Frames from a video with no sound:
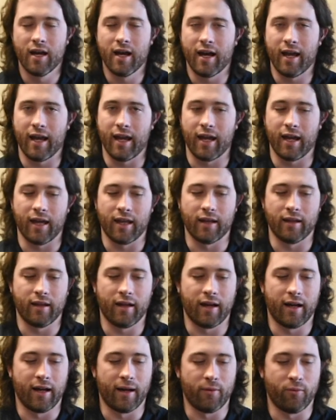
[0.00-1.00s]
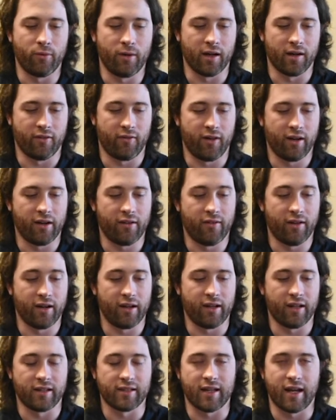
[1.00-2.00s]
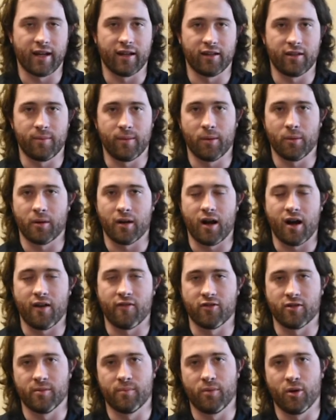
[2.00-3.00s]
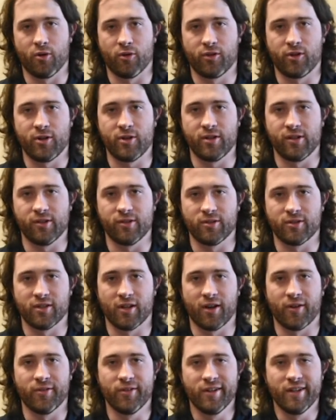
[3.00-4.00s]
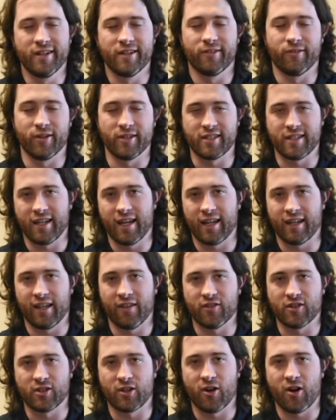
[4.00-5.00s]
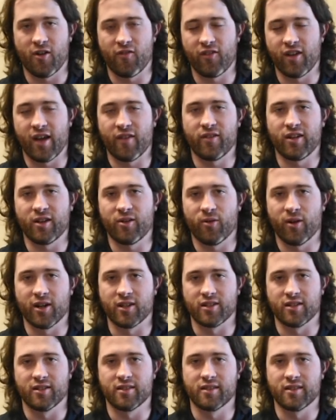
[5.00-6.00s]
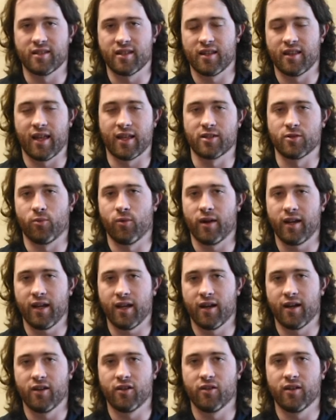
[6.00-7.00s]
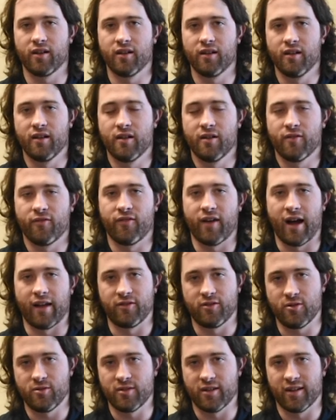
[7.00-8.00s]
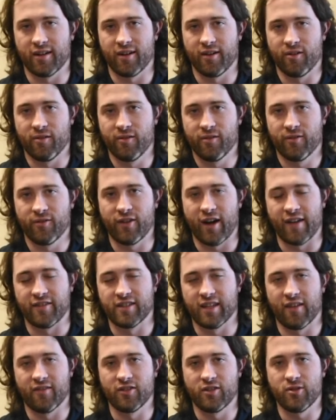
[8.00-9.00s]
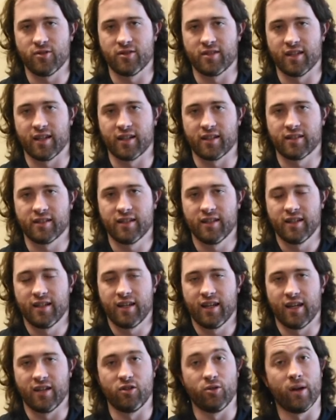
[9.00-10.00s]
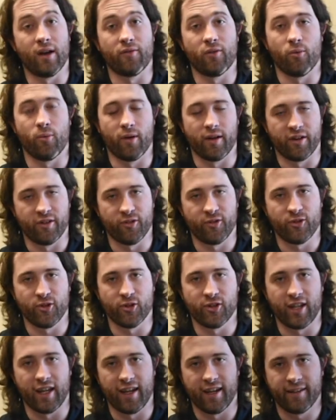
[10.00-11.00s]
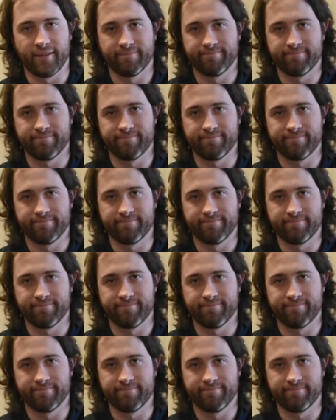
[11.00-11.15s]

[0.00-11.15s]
and we're very, very excited to be able to offer them both to you. So once again, give us a call if you have any questions. That's 1-800-520-5726, and you have a wonderful day.